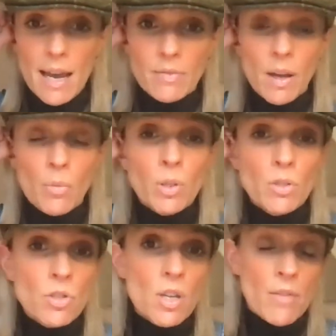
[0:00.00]
and they
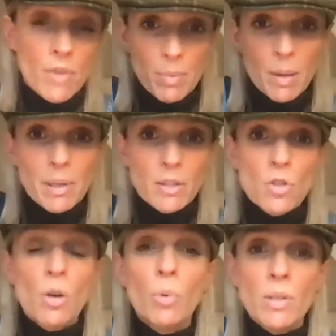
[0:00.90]
wouldn't serve her. People in the
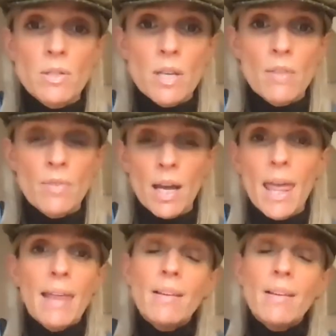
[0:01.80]
shop wouldn't serve her.